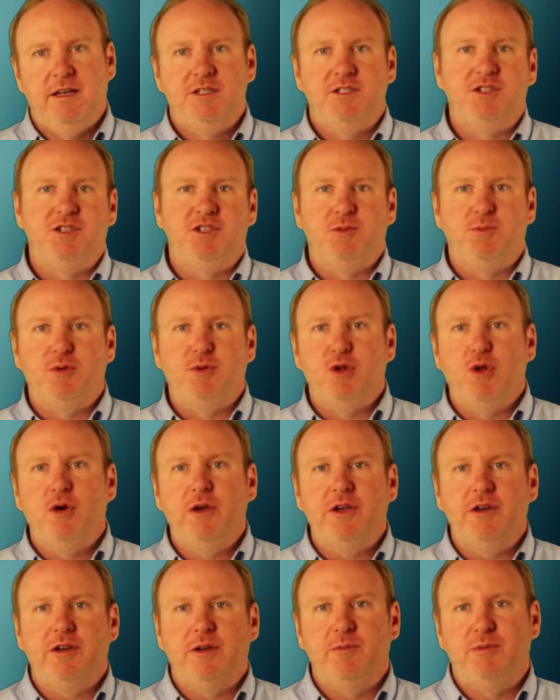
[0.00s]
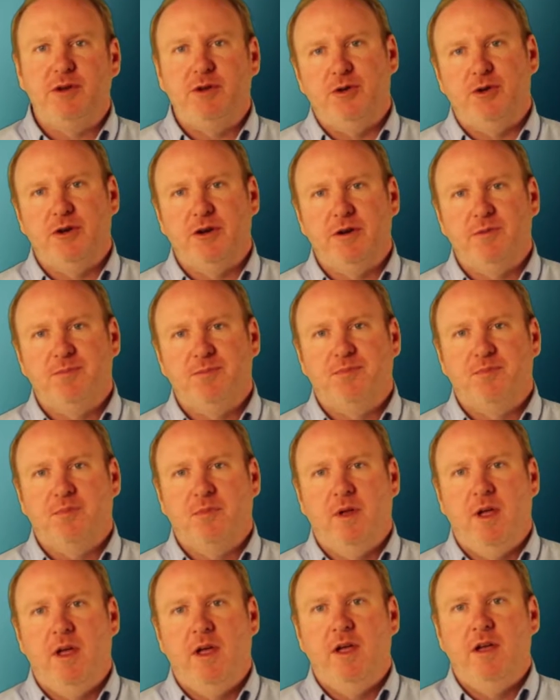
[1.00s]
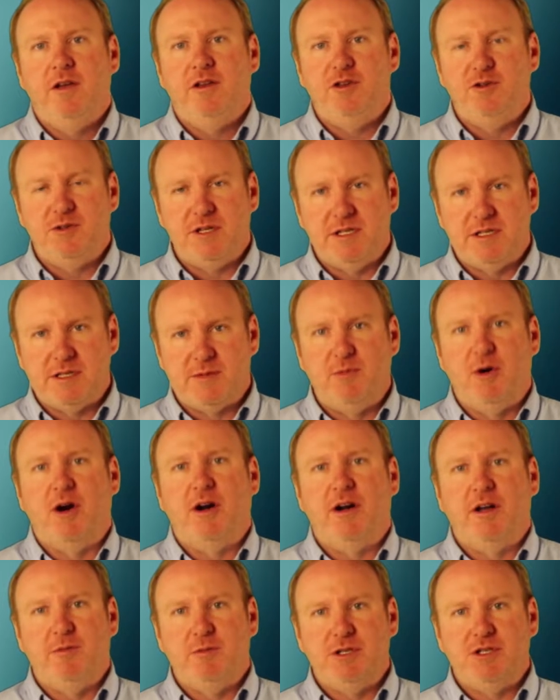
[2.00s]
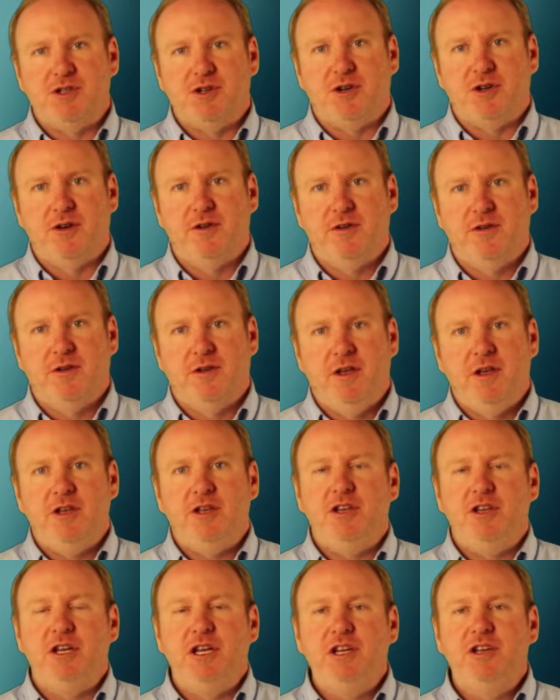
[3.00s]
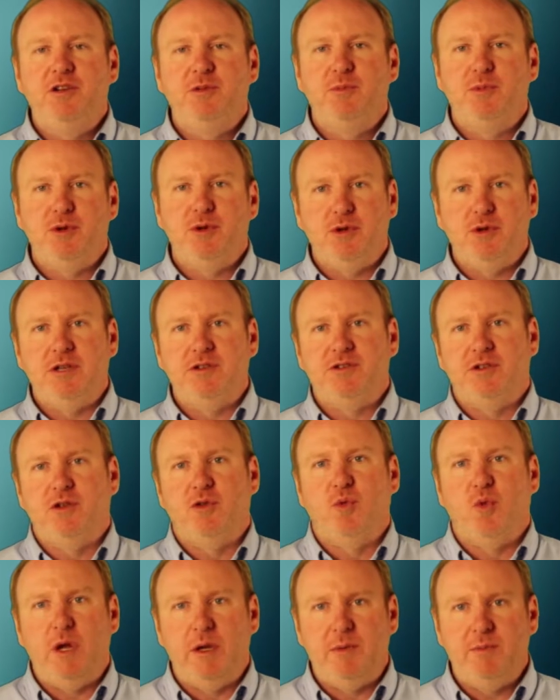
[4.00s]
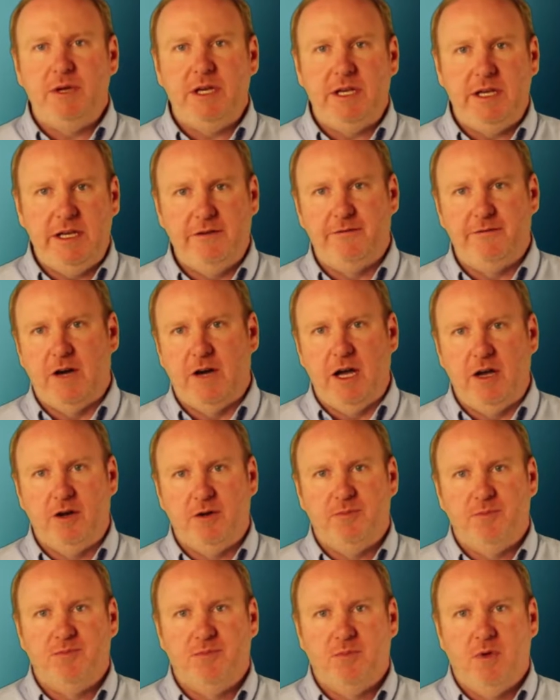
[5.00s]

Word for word: To deploy a computer using Smart Imager, you need to boot into the WinPE file.